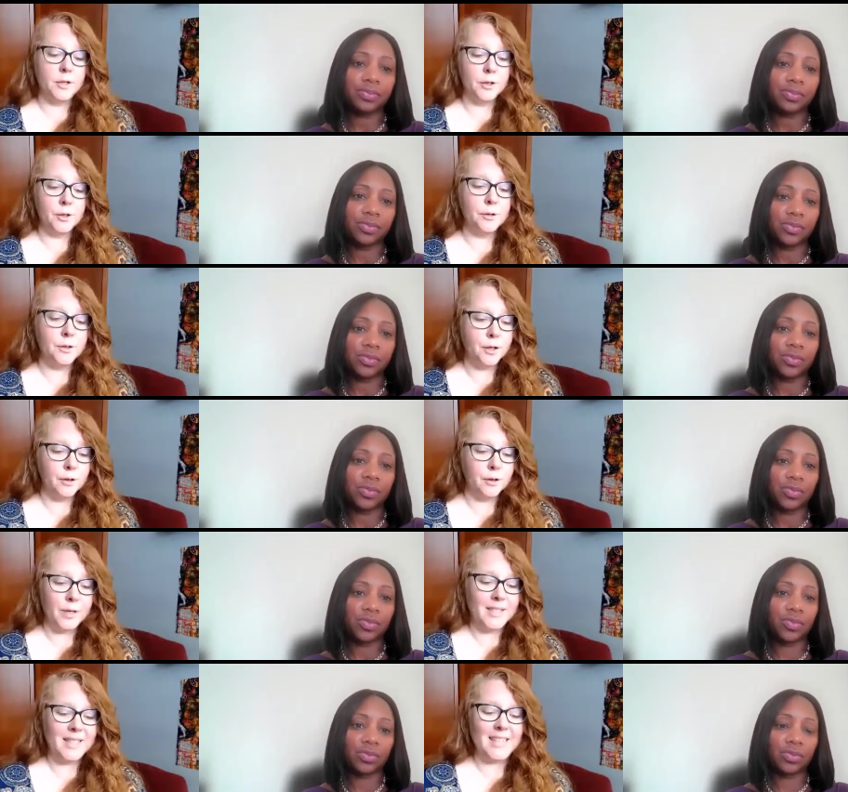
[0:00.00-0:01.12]
Speaker 1: that you're using your
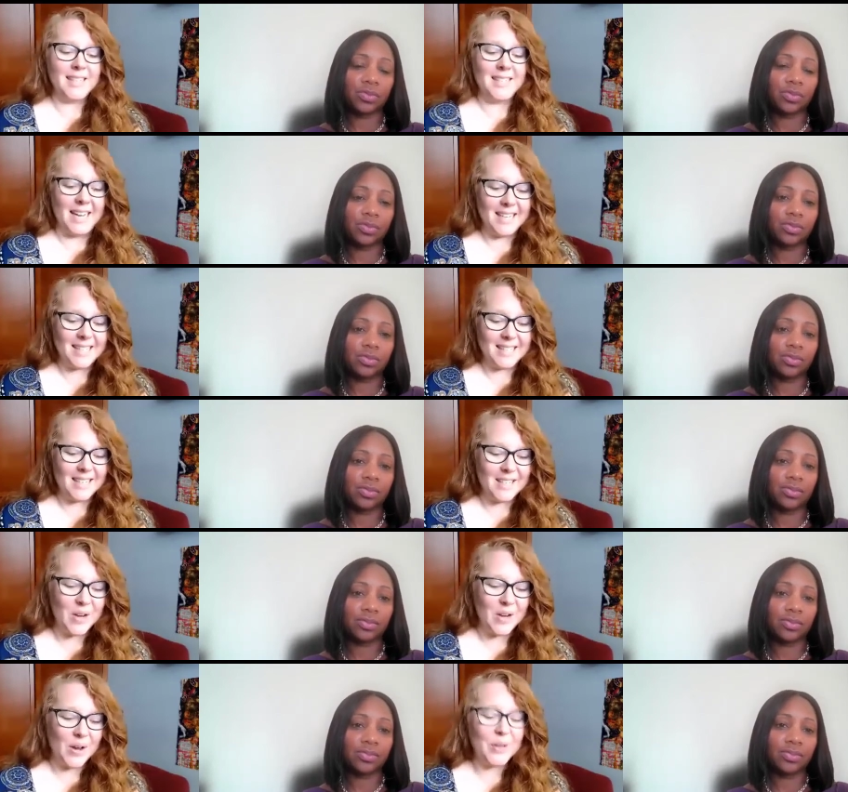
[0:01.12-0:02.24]
voice these days is
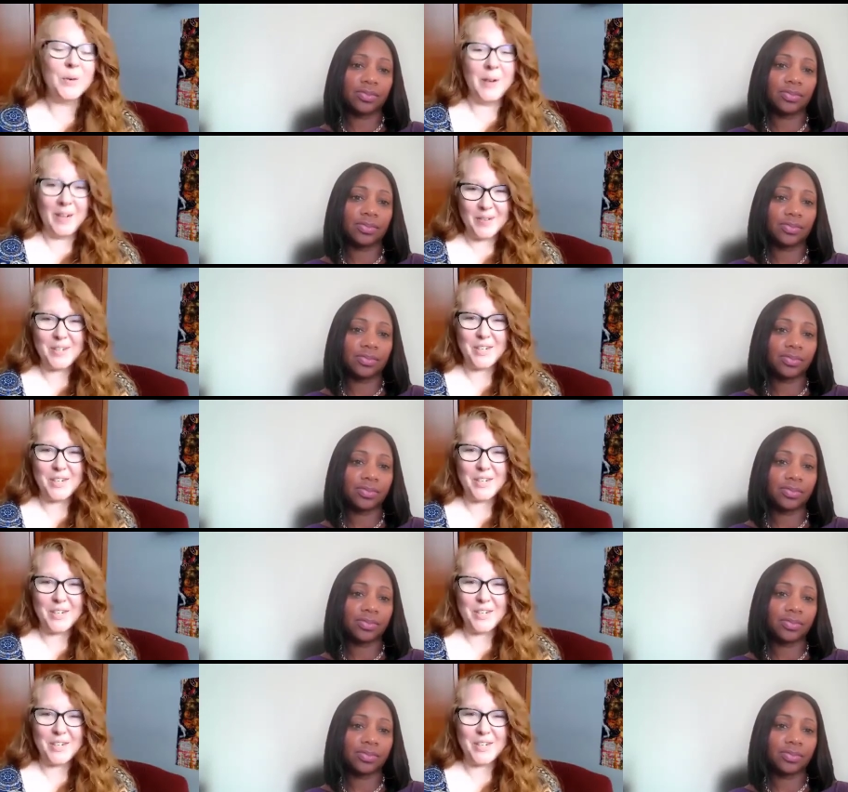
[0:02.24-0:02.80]
on your radio